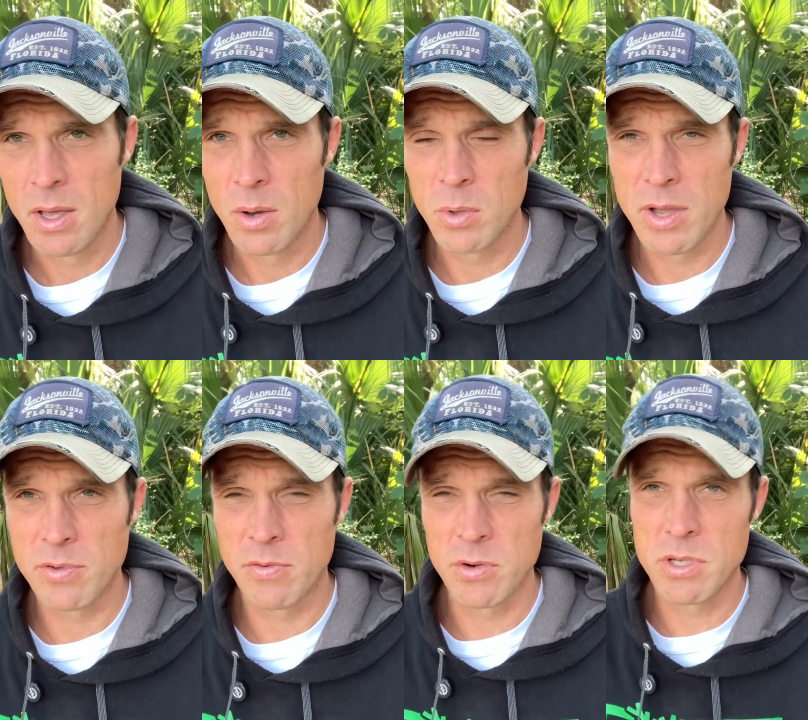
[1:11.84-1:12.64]
when you have
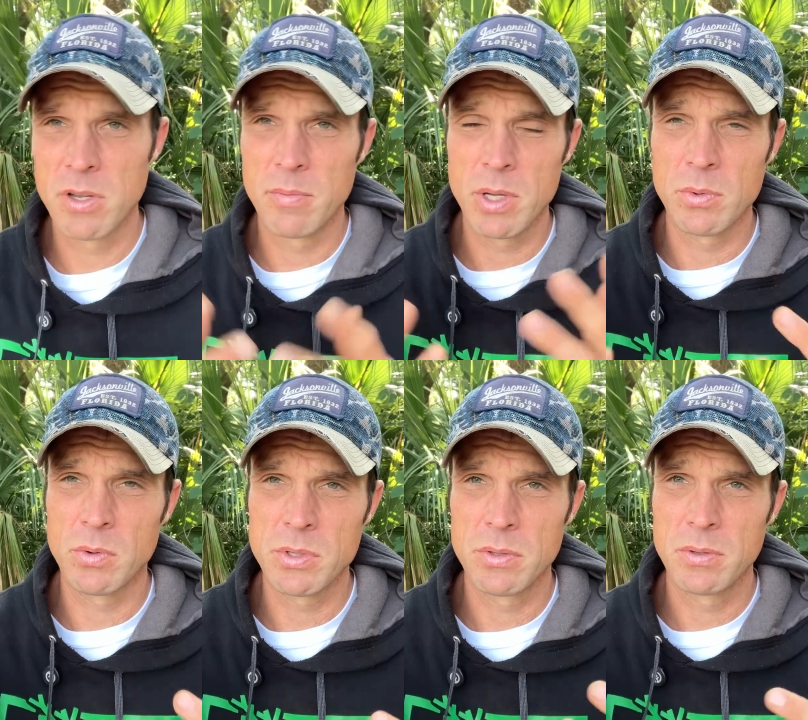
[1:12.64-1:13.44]
diversity of
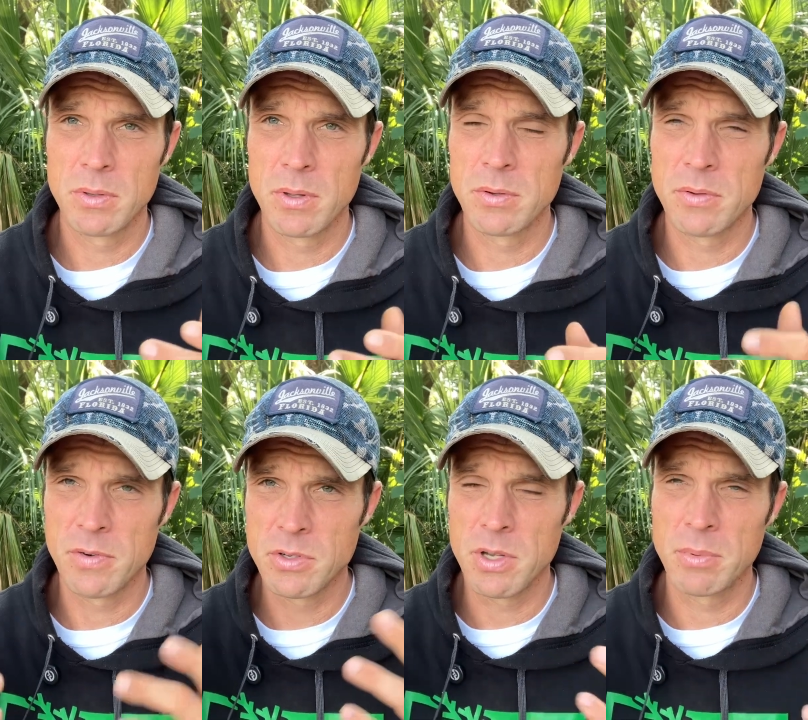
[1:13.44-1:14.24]
minerals or
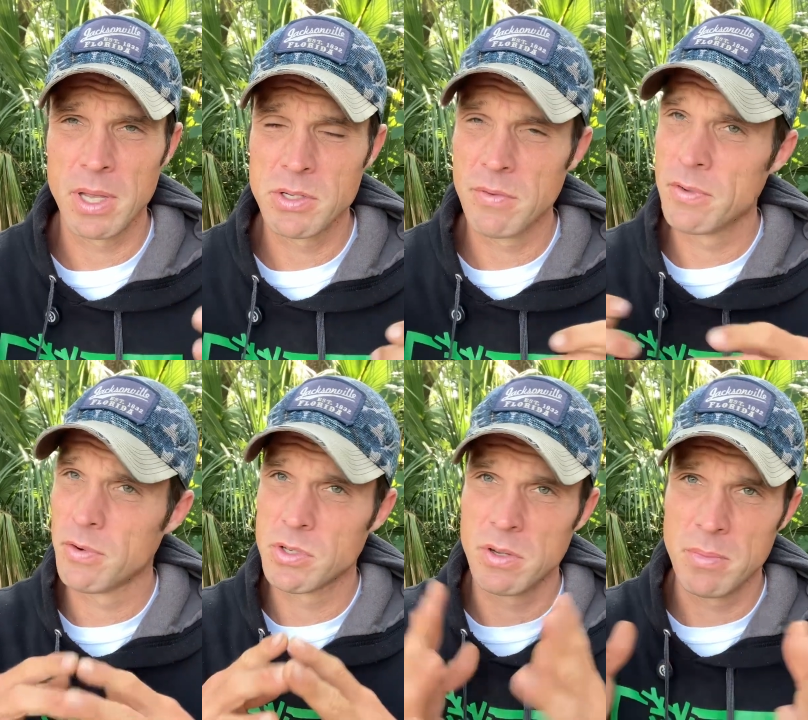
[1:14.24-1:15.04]
diversity of plants, you have a
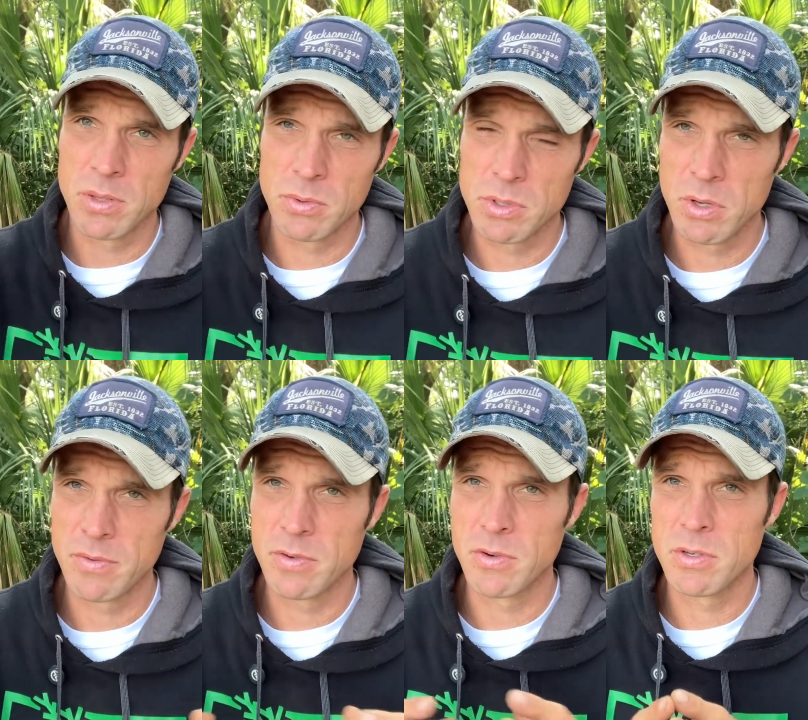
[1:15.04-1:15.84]
diversity of minerals, you have a
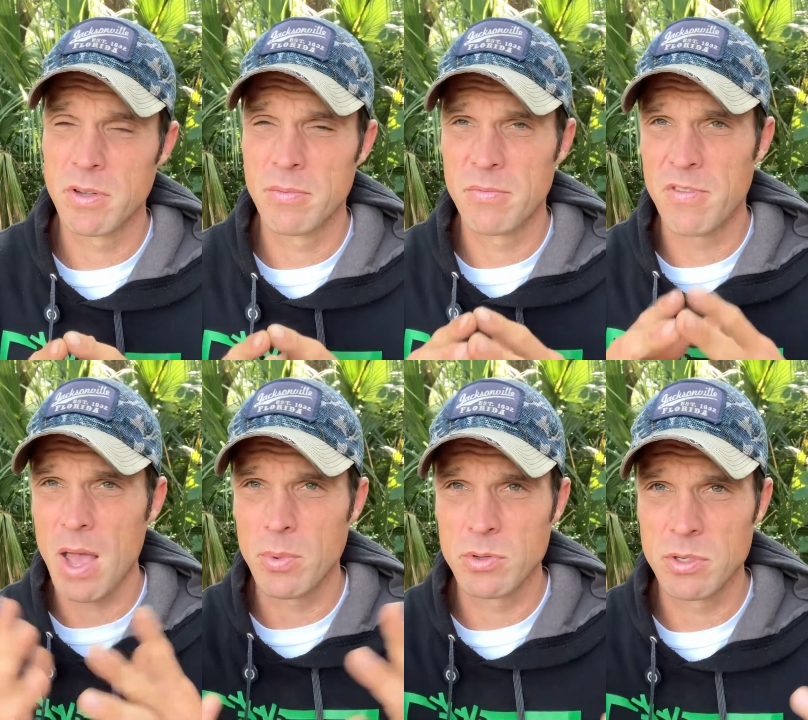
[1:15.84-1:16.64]
diversity of
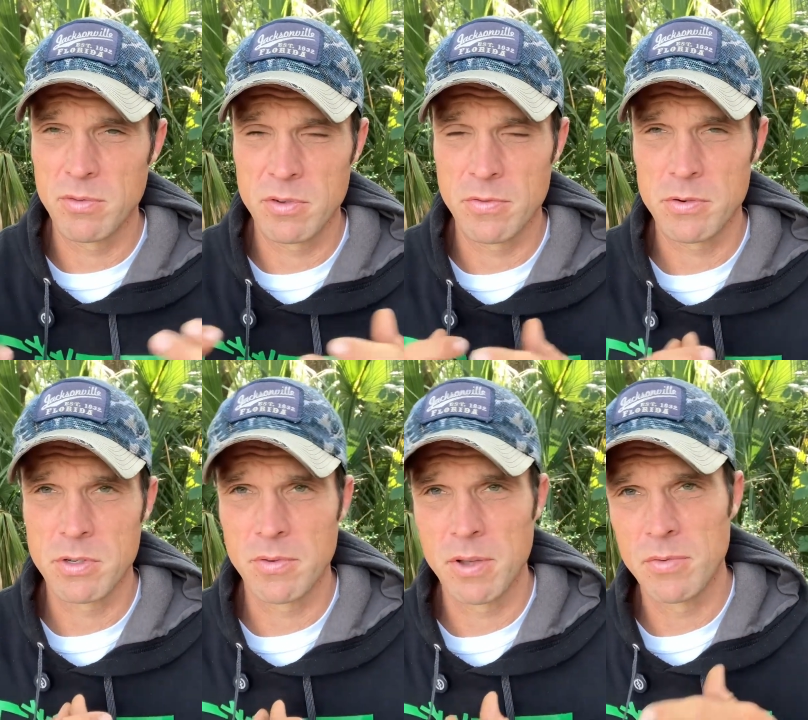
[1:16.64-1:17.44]
fibers, you have a
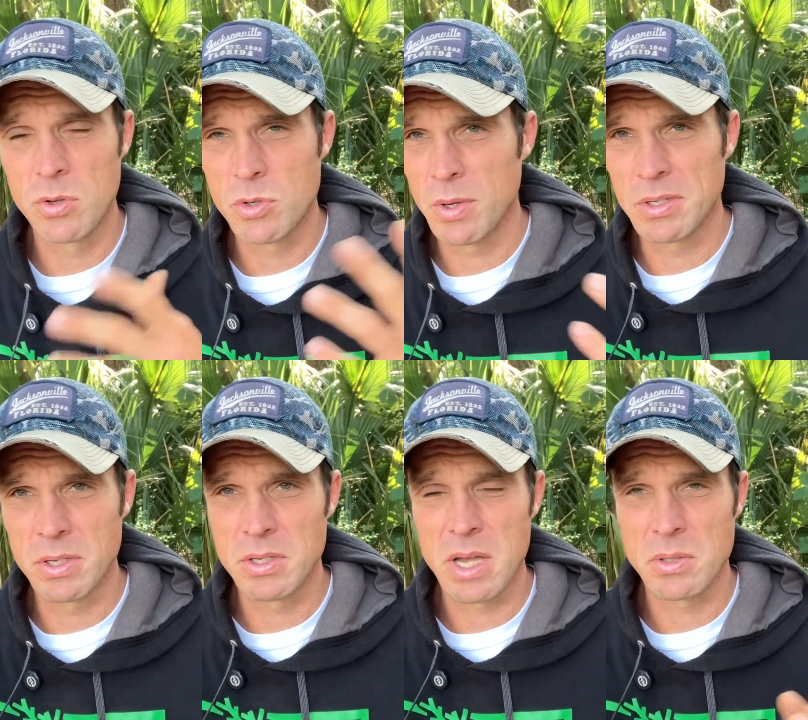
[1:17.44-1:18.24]
diversity of nutrients,
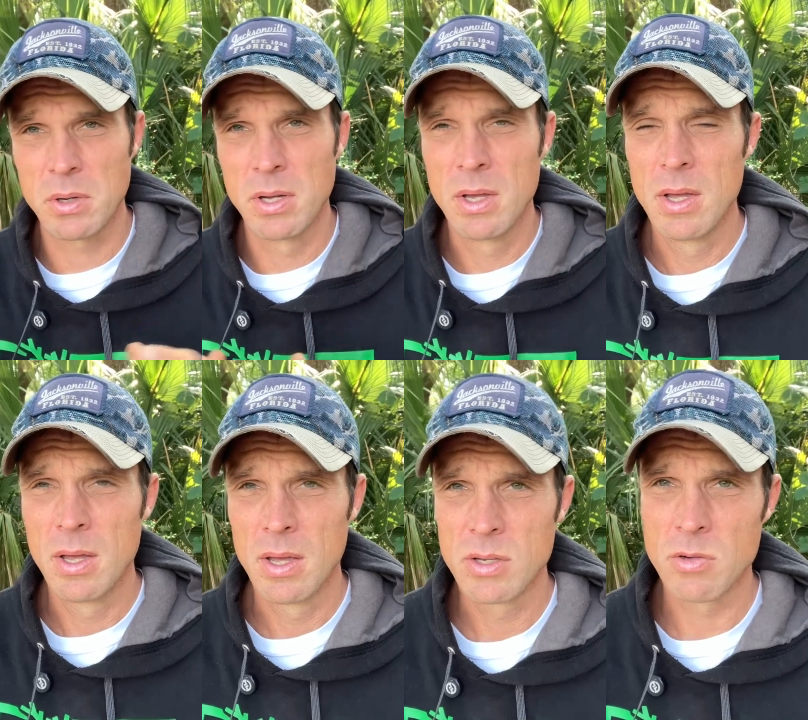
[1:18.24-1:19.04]
etc.
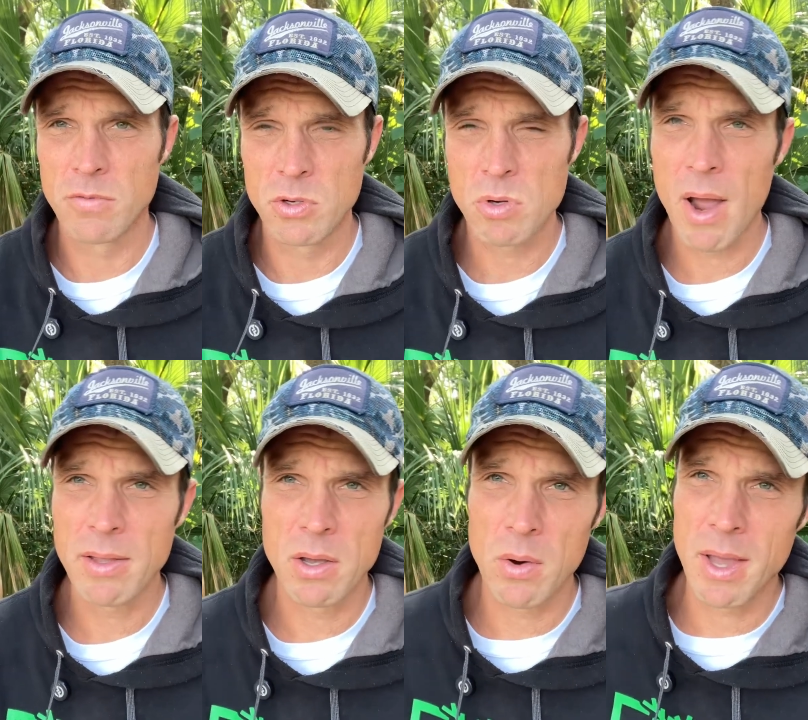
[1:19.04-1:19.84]
So if you're trying
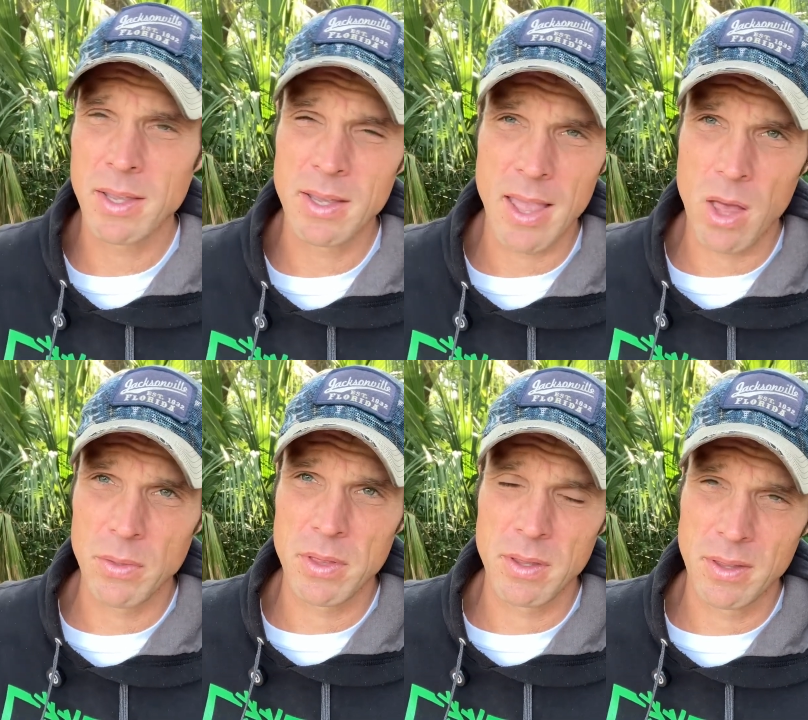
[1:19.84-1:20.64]
to go ahead and get
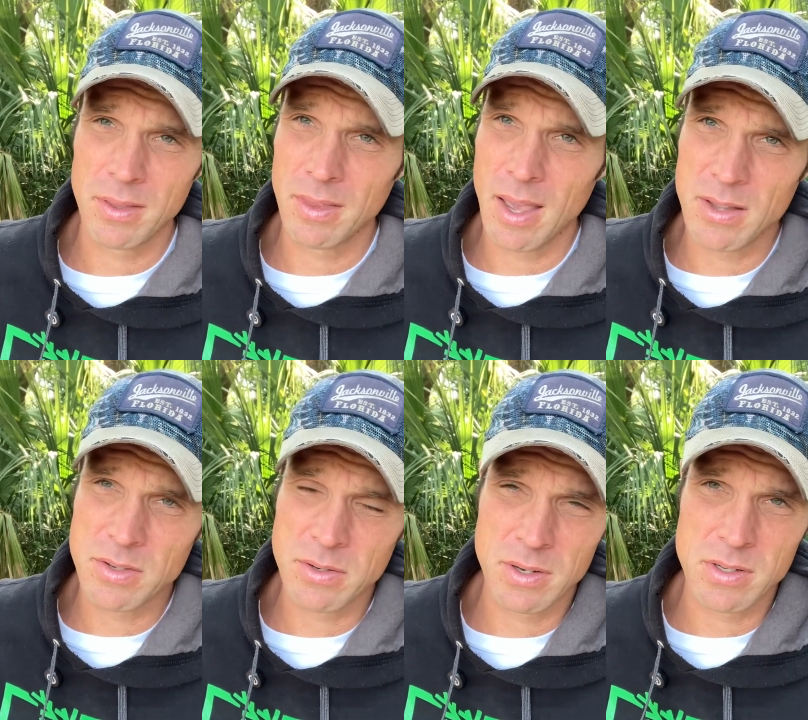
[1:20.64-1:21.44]
healthy, the
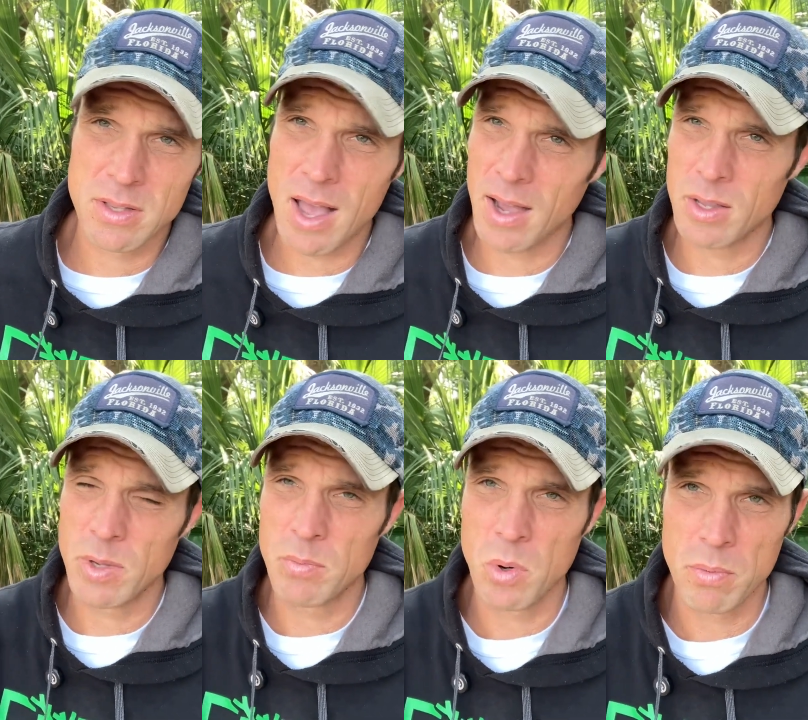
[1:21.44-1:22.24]
answer is not going to
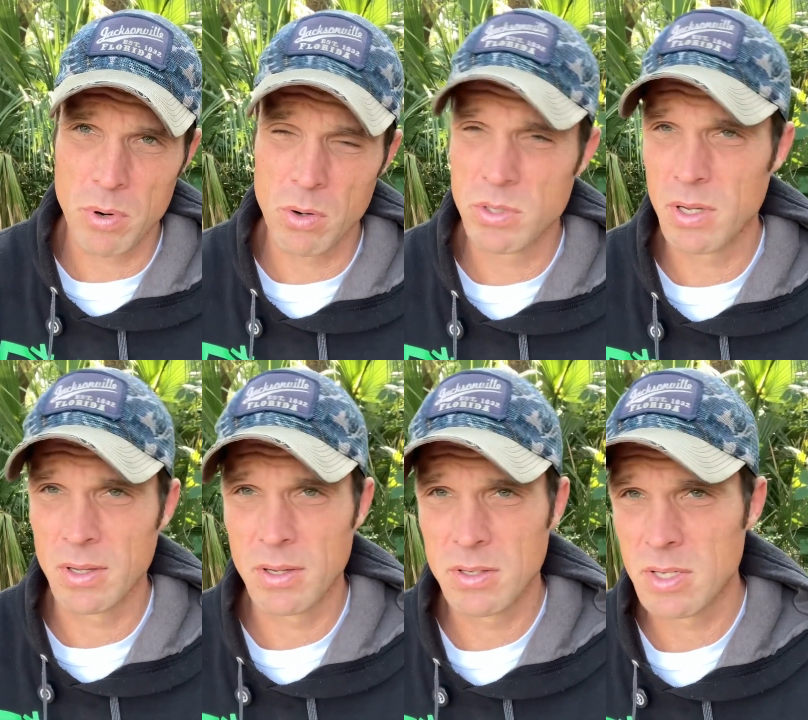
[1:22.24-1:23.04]
be more protein.
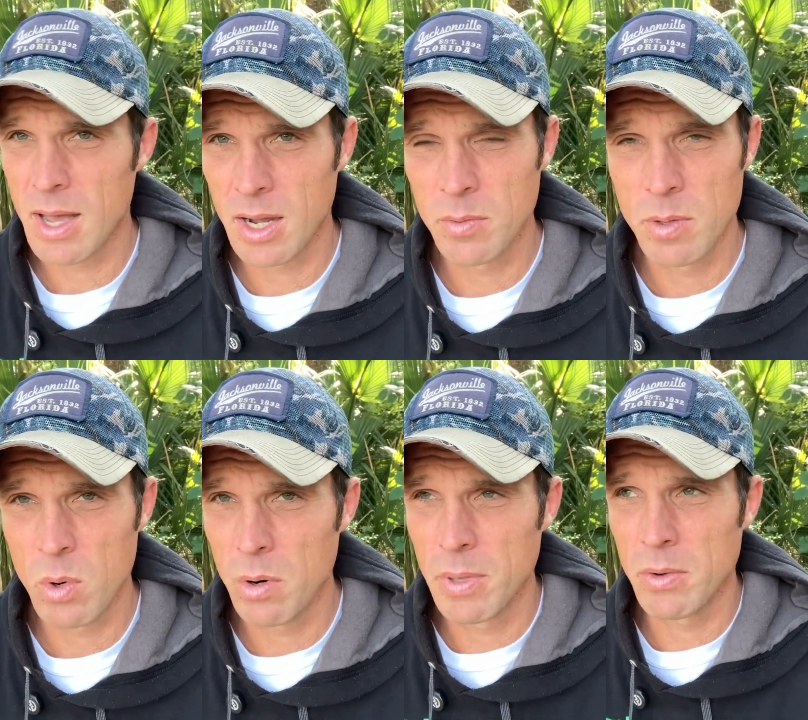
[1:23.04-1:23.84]
It's not going to be
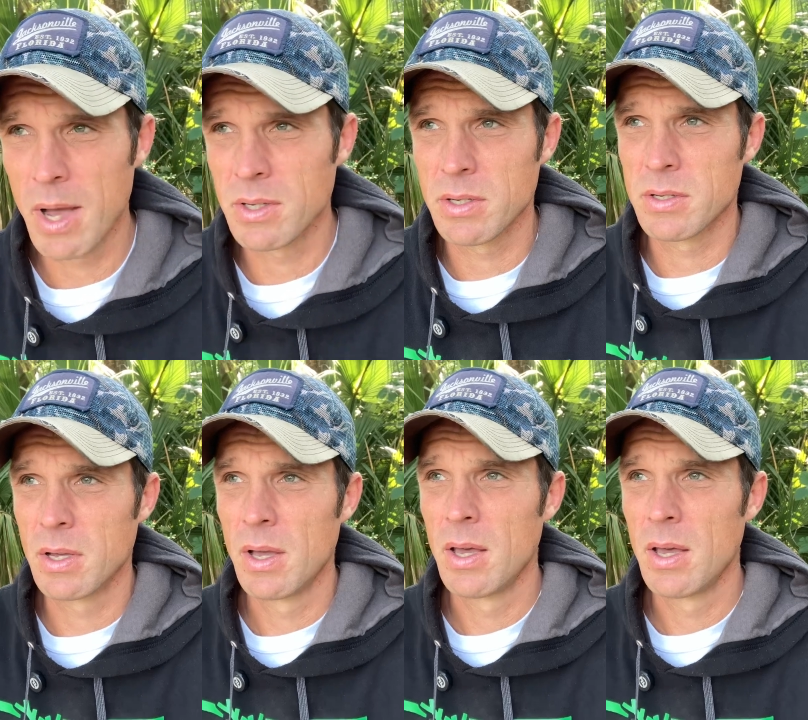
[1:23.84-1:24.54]
more amino acids.